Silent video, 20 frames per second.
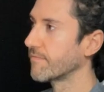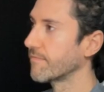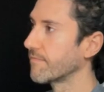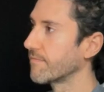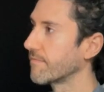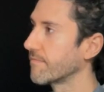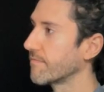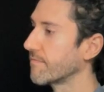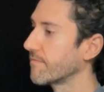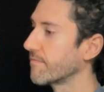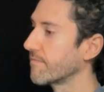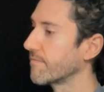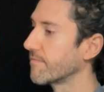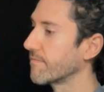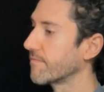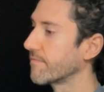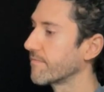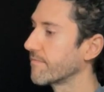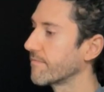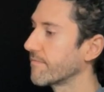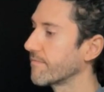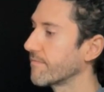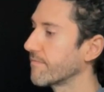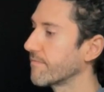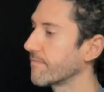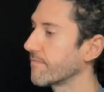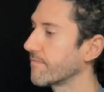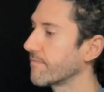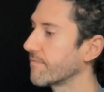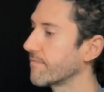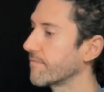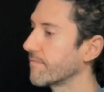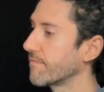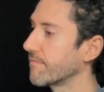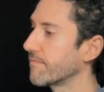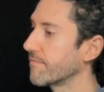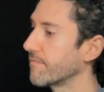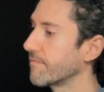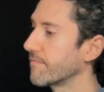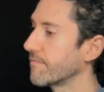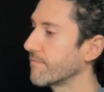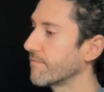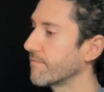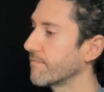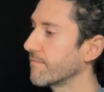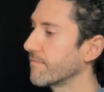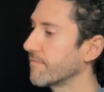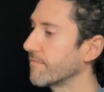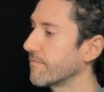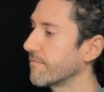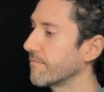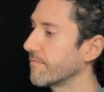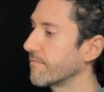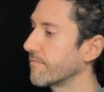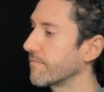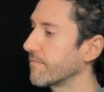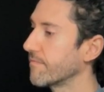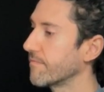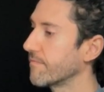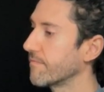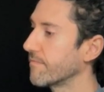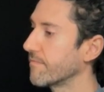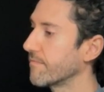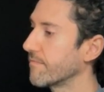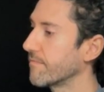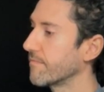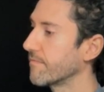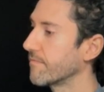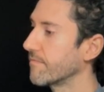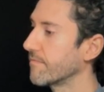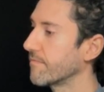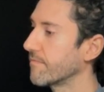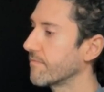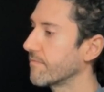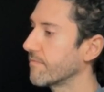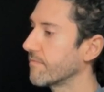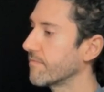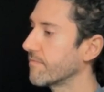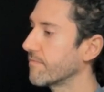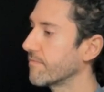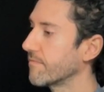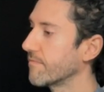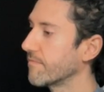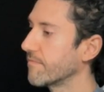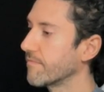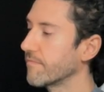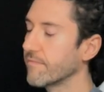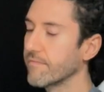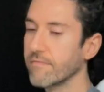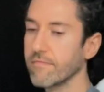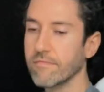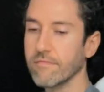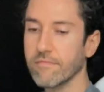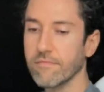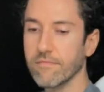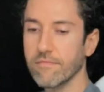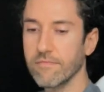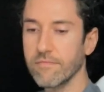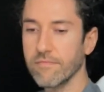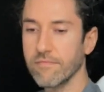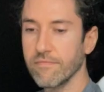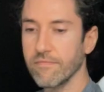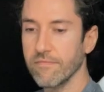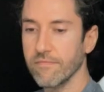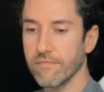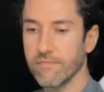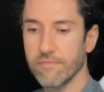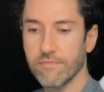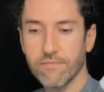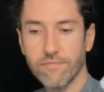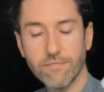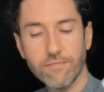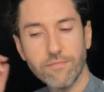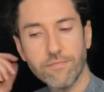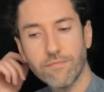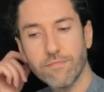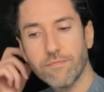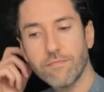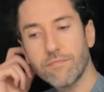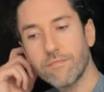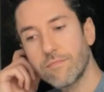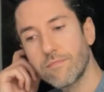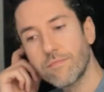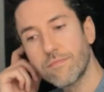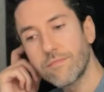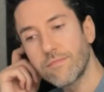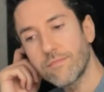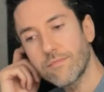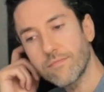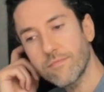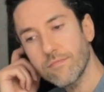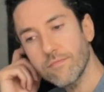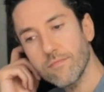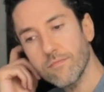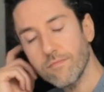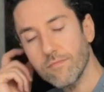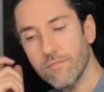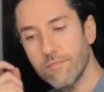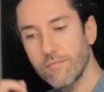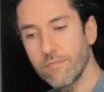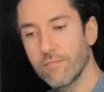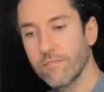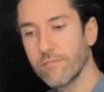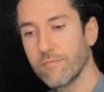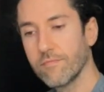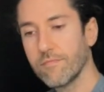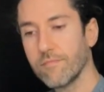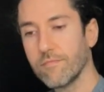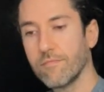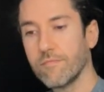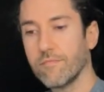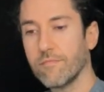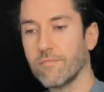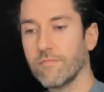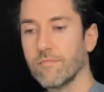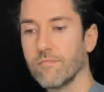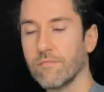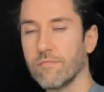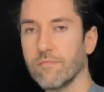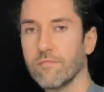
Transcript: No words are spoken by the person on screen.